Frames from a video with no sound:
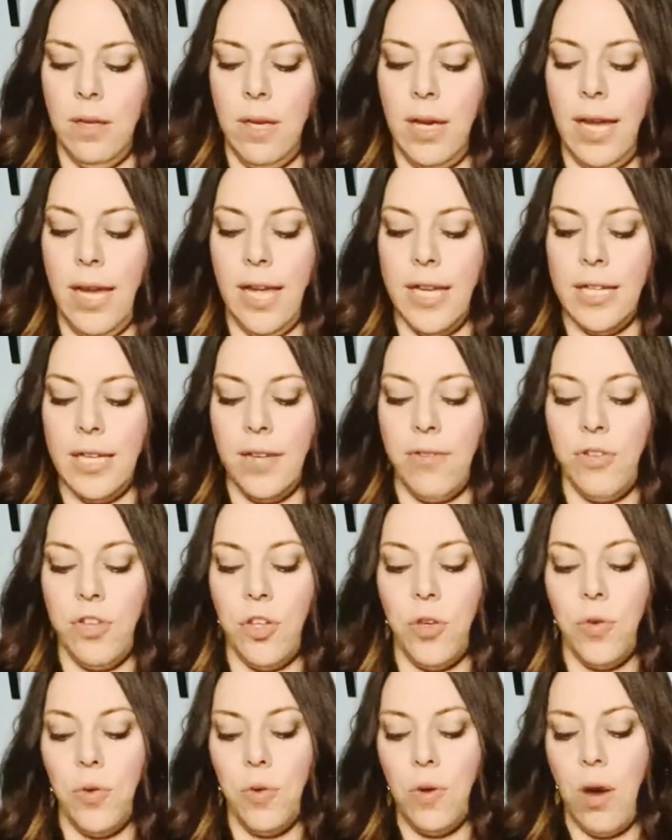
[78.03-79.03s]
And if
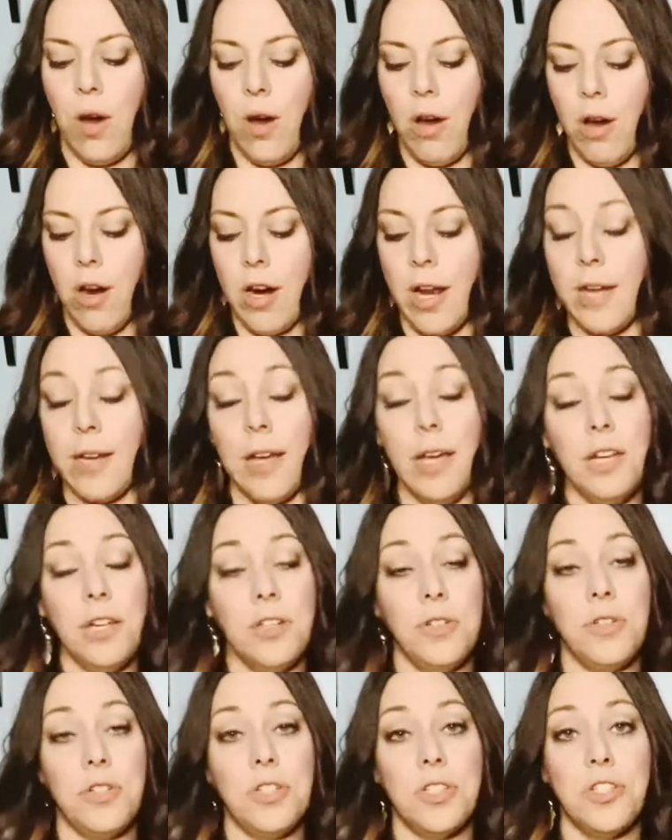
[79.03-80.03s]
you are not
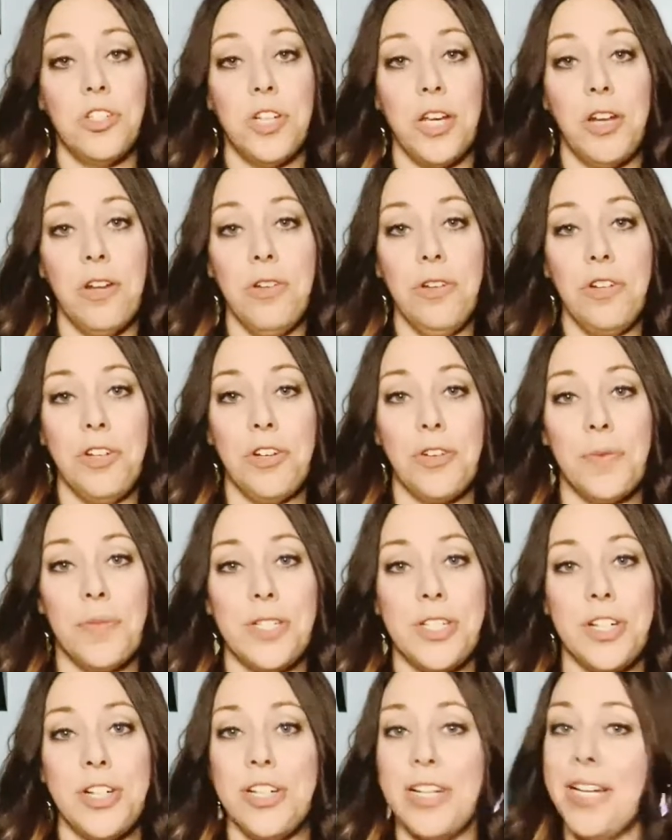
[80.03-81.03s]
new to the channel and you're
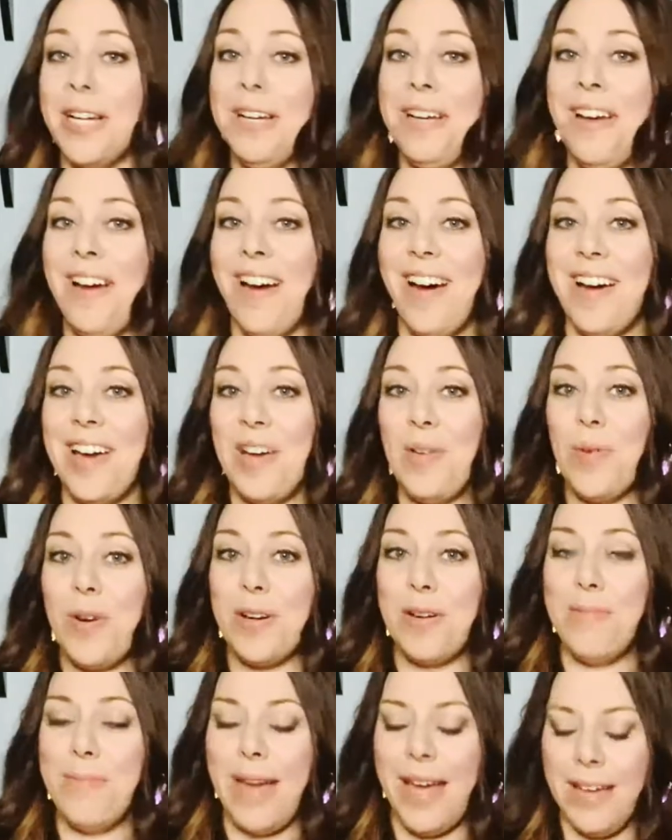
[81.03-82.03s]
returning, hi,
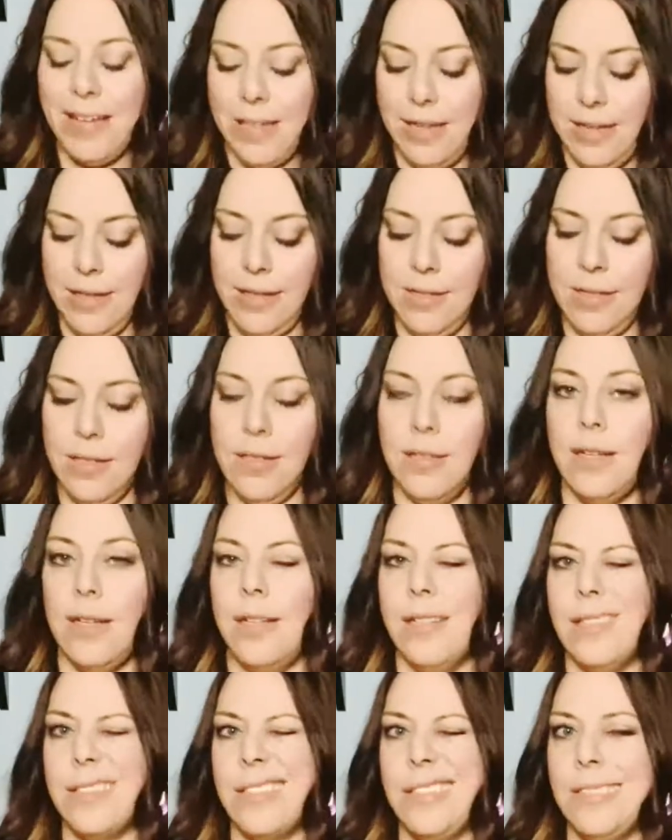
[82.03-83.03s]
welcome back.
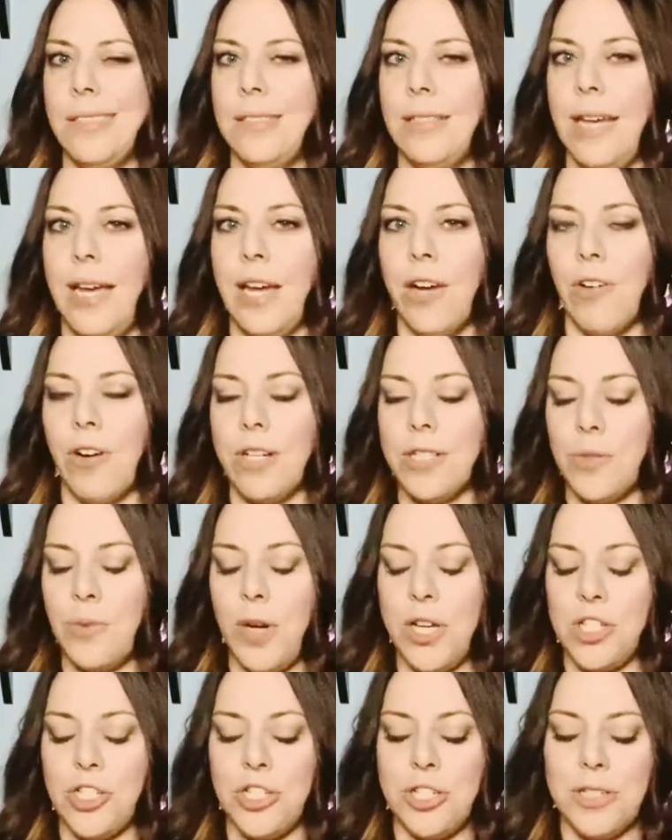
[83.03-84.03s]
And hey, cross
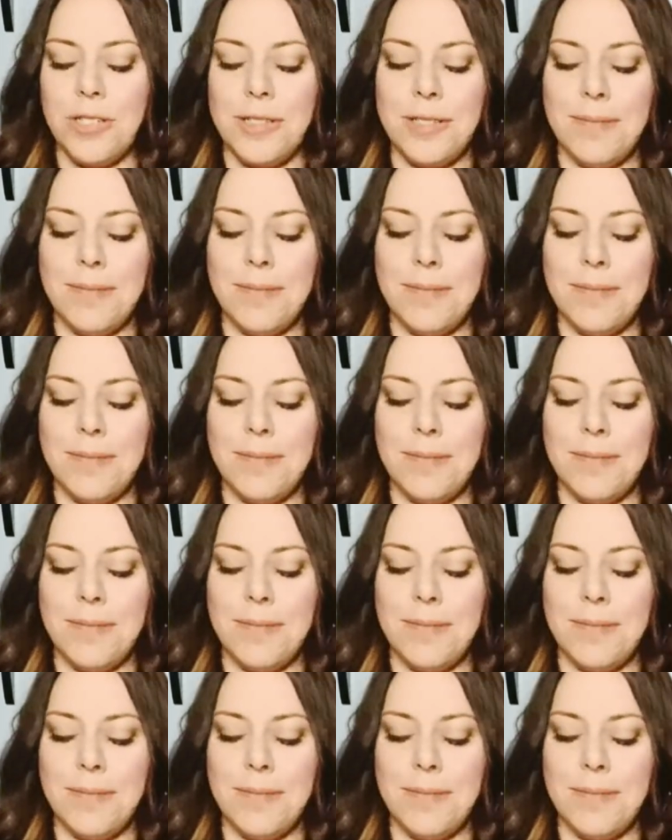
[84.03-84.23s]
watchers.